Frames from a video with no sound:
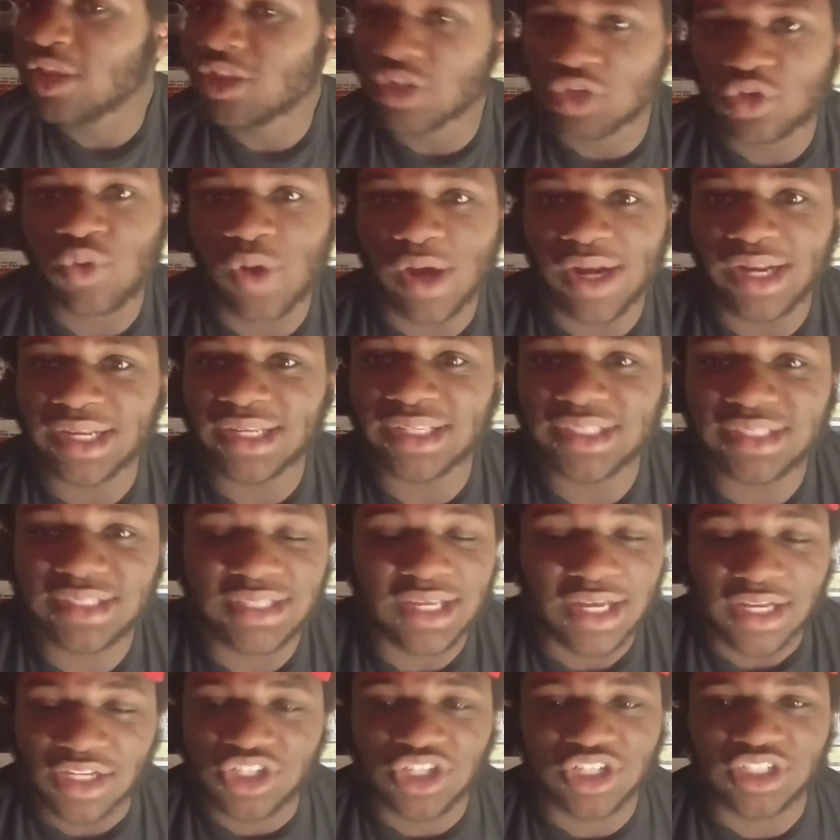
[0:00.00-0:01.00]
The
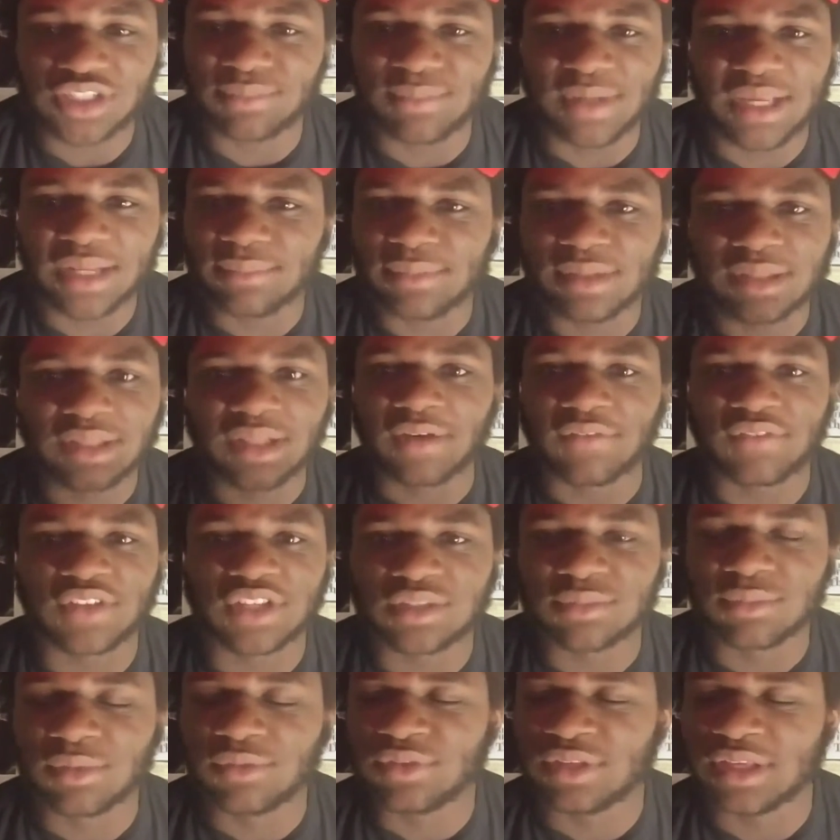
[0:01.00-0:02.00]
credits just made me love
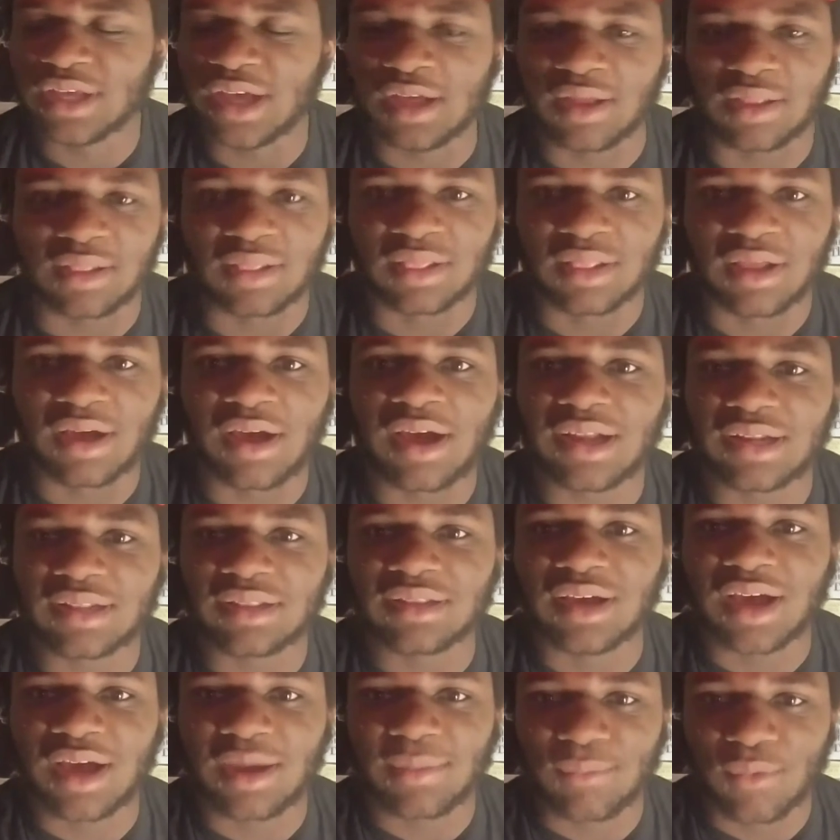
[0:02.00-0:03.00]
this movie a
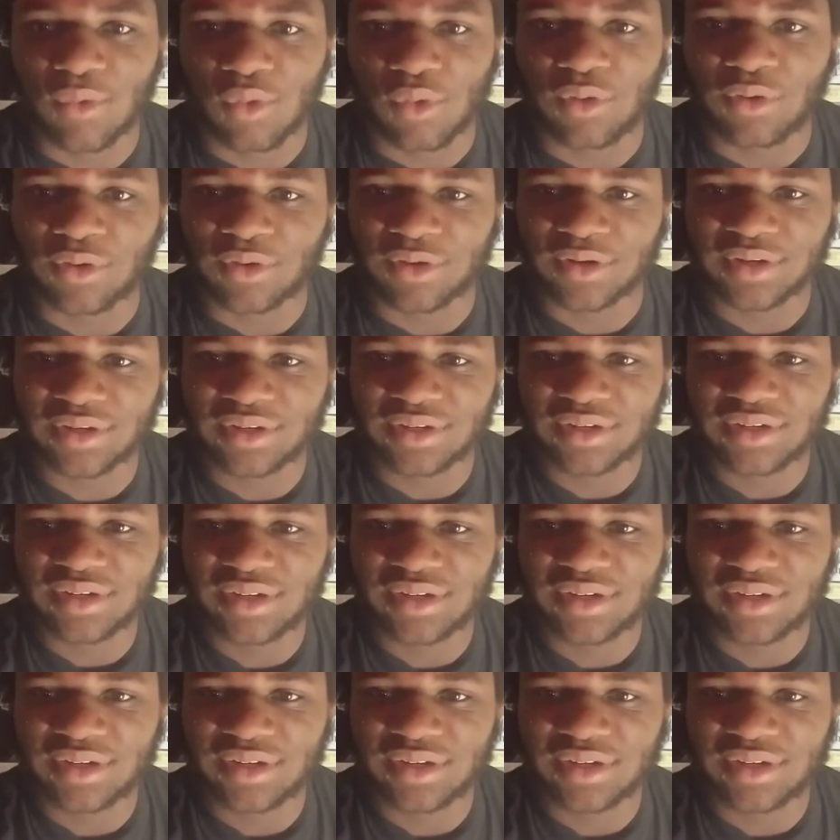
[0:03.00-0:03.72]
lot more.